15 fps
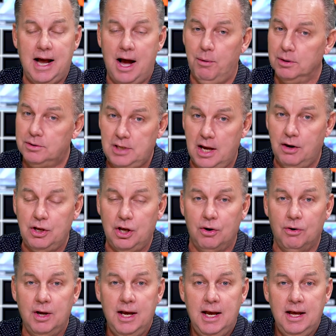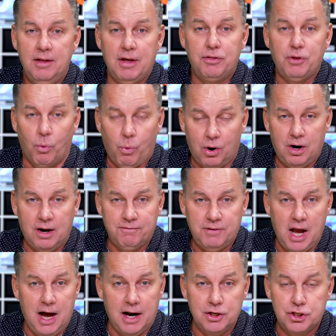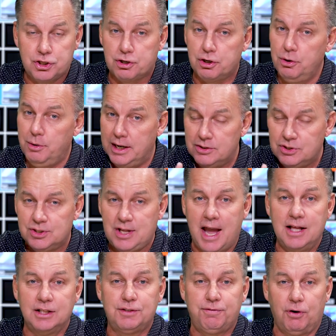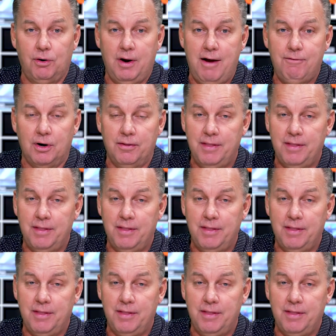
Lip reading: I will tell you that the Word of God is true and it stands forever.